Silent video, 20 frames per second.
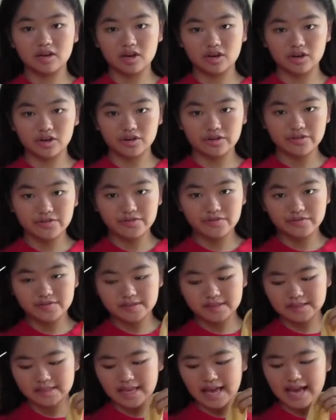
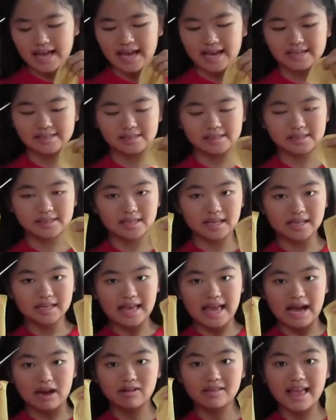curves that I just cut
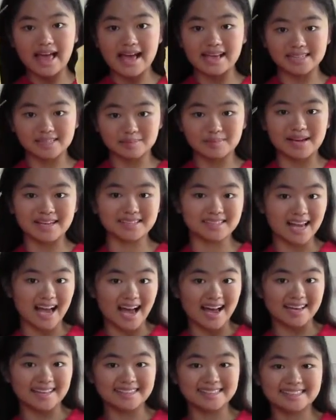out as my
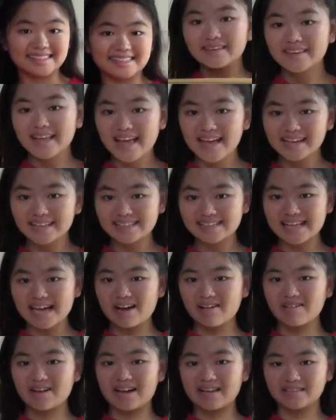ties. Next,
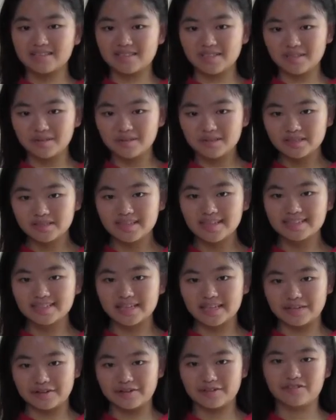I'll cut 2
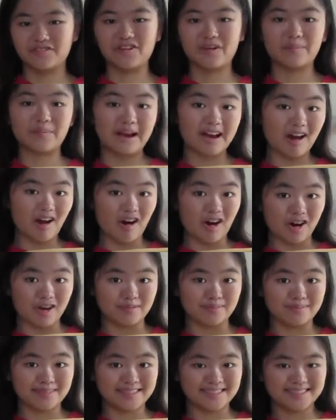slits here for my
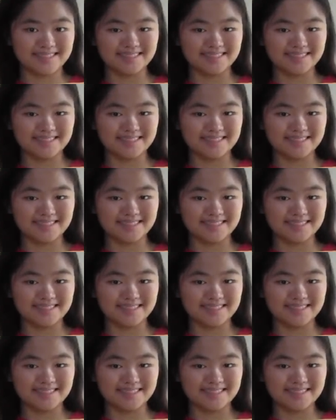arms.